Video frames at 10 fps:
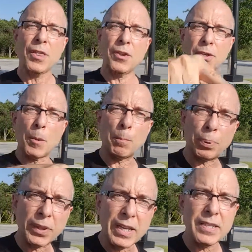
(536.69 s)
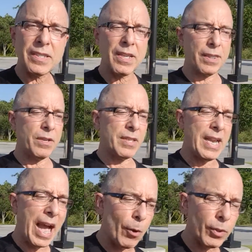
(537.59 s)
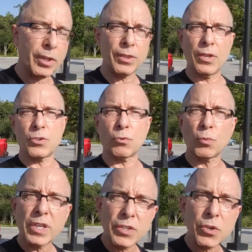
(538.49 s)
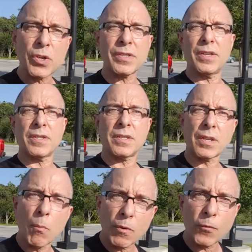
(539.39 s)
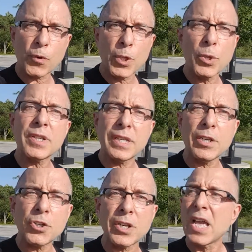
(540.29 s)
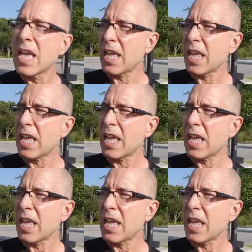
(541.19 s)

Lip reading: there's a place, there's an outlet, there's a resource, there's someone for you to teach it.